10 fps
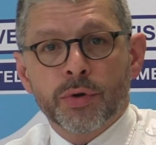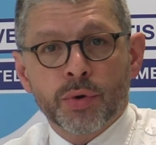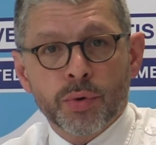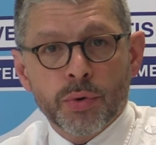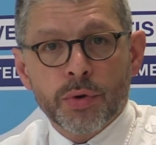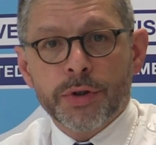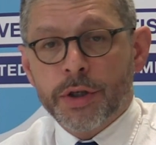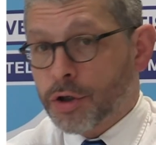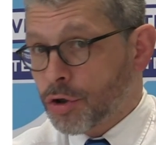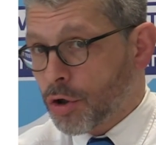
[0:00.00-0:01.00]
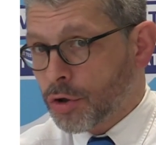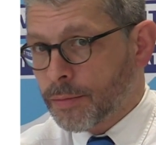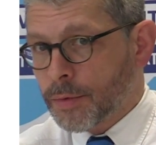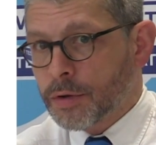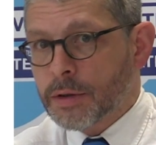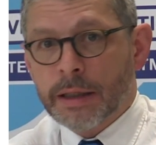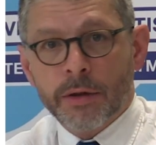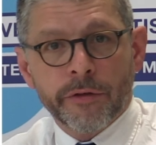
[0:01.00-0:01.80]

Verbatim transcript: tools and document in the